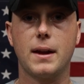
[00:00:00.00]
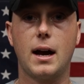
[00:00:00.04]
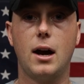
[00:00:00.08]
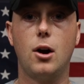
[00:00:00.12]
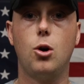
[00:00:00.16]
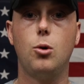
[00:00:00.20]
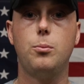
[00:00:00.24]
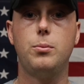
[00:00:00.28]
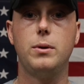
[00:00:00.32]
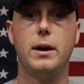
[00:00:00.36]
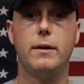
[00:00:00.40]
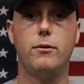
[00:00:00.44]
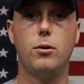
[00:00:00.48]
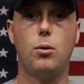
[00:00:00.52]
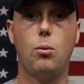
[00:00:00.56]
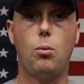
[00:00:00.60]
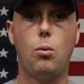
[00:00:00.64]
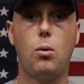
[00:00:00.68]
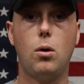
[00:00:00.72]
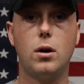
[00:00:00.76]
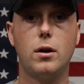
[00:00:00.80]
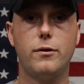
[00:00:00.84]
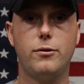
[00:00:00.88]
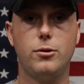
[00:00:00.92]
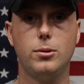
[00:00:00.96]
I hope you have a
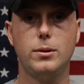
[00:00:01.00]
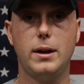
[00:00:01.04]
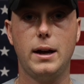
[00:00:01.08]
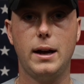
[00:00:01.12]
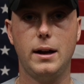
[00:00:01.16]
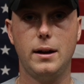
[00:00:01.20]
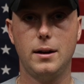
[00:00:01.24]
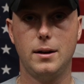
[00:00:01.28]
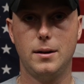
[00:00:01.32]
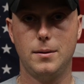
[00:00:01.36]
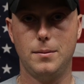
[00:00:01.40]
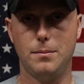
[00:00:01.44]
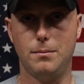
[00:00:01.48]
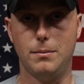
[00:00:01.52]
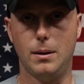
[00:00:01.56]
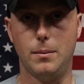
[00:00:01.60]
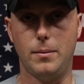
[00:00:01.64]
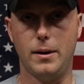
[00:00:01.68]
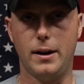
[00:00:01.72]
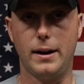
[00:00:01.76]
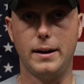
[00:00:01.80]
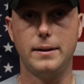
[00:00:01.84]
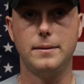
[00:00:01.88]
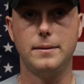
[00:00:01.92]
wonderful day. Bye-bye.